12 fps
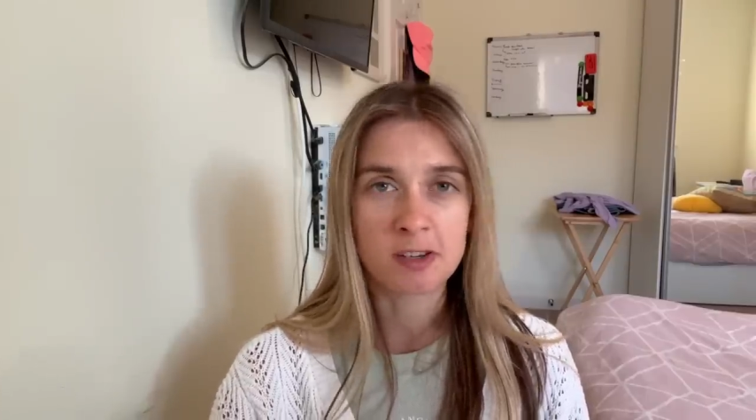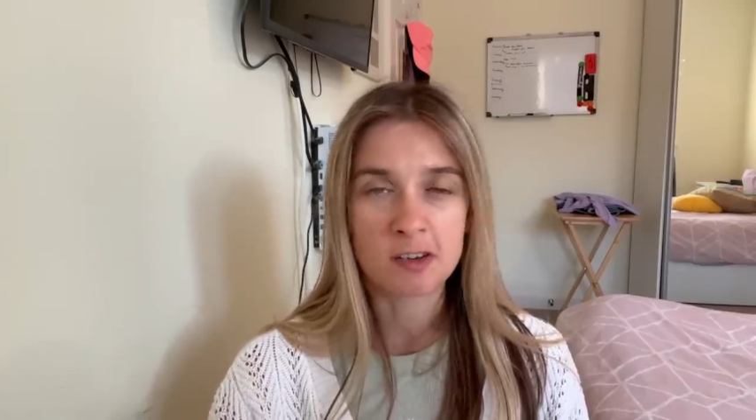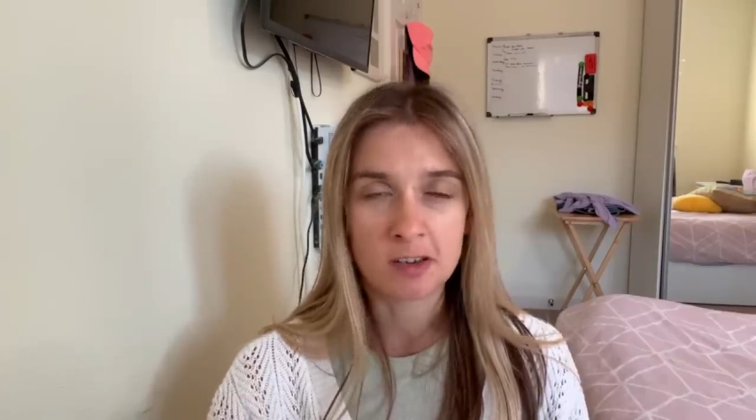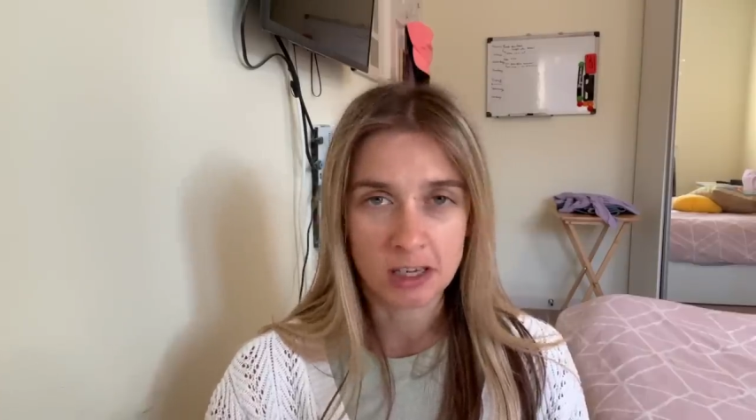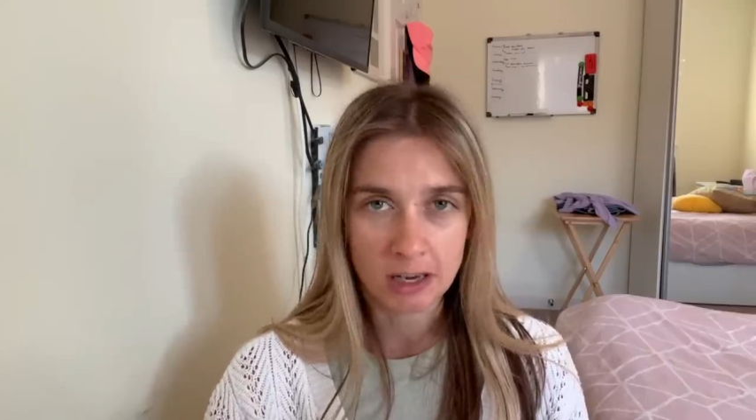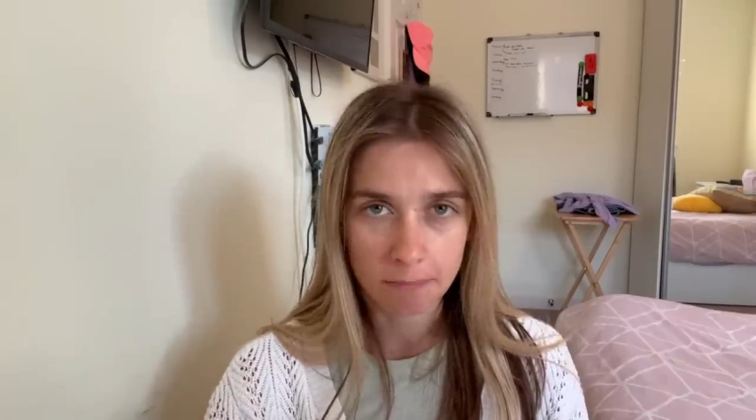It
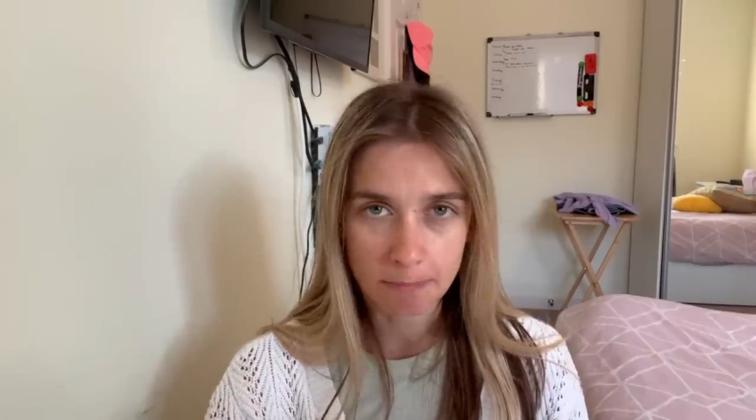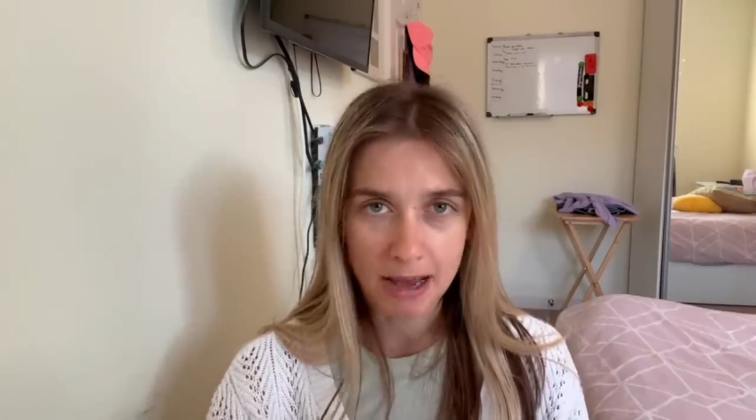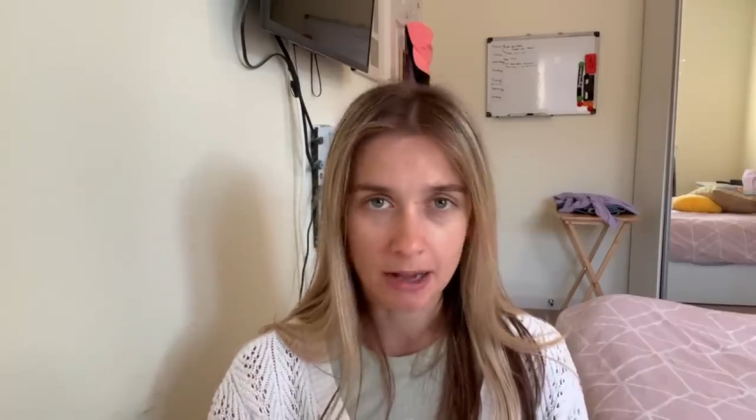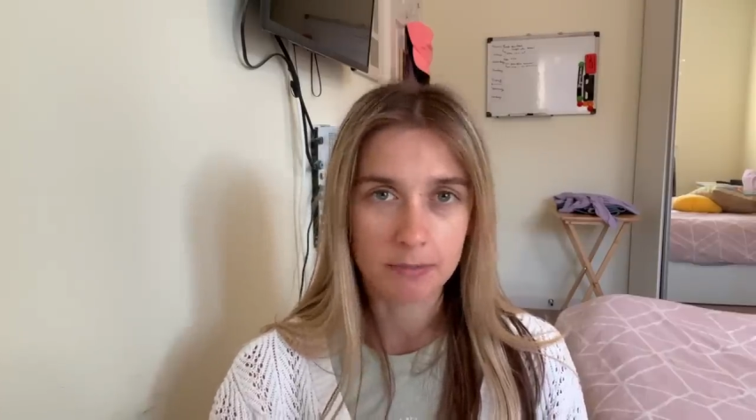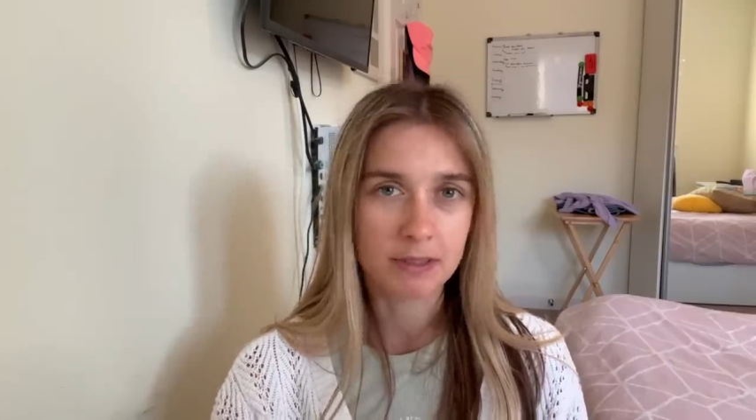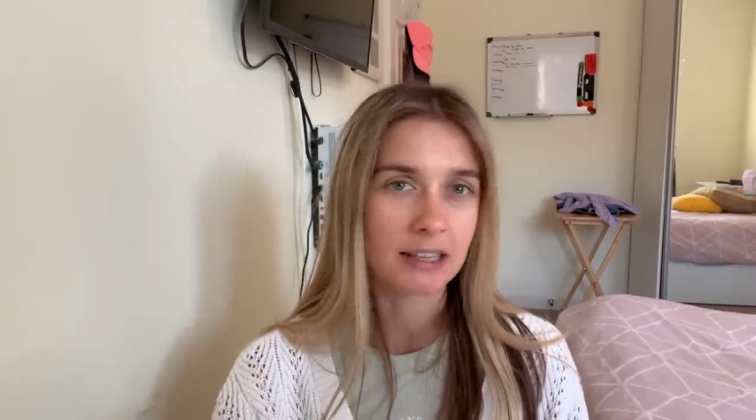doesn't give
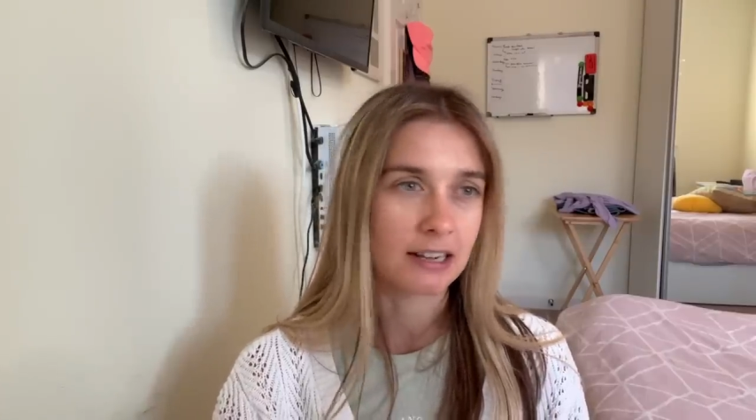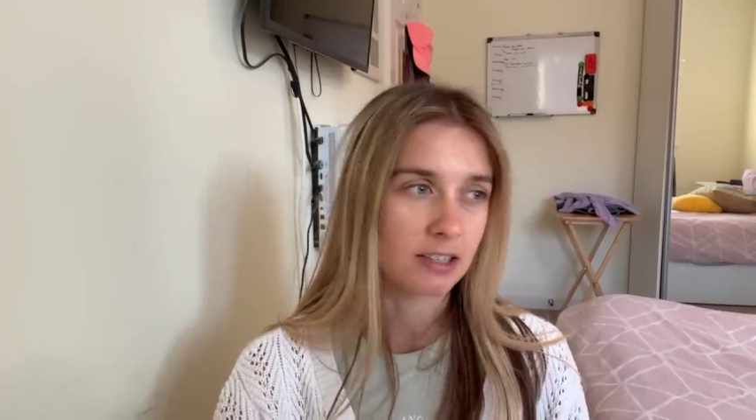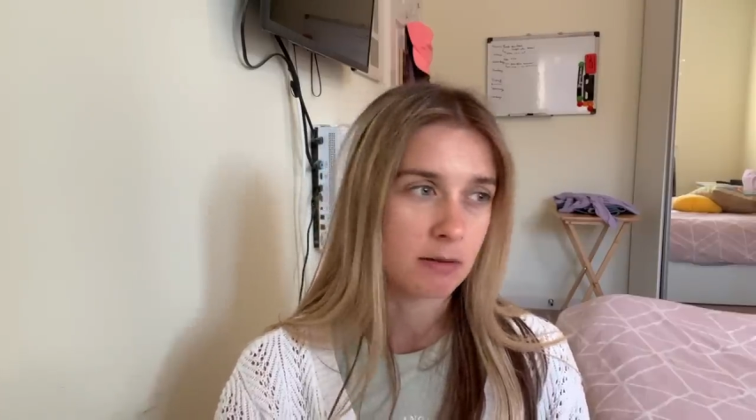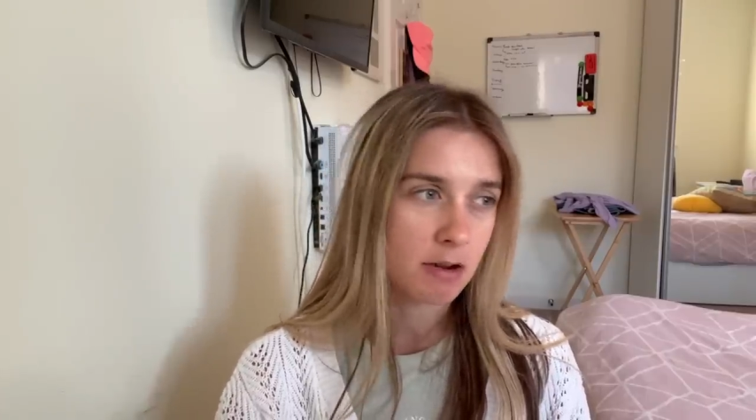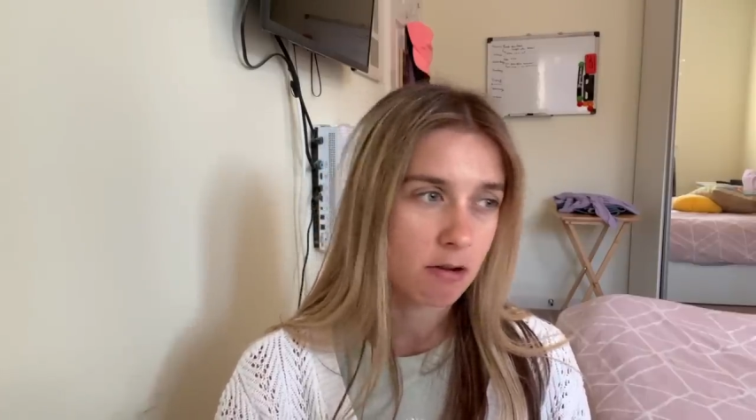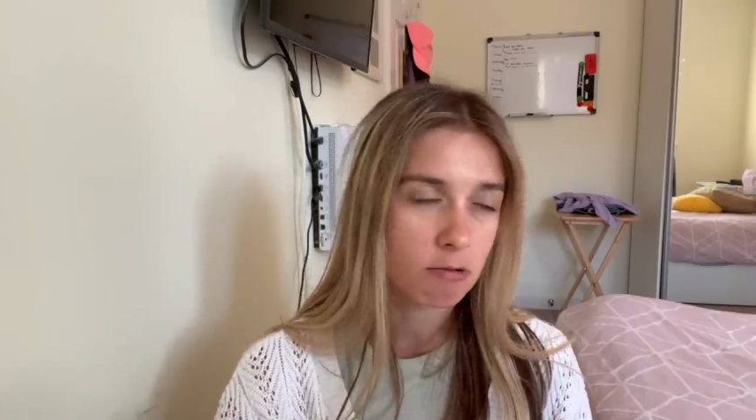back up to
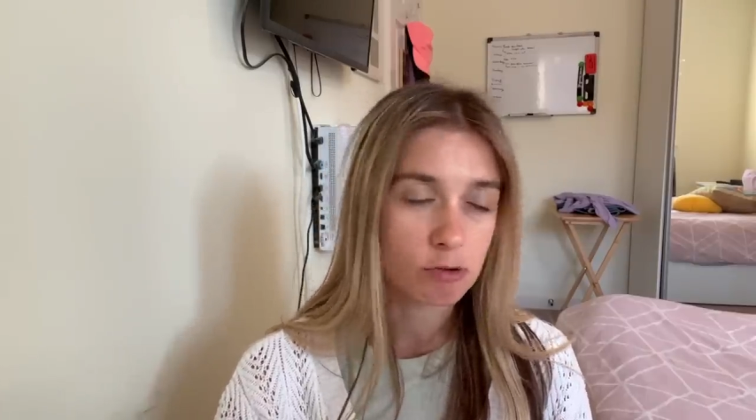Casemiro,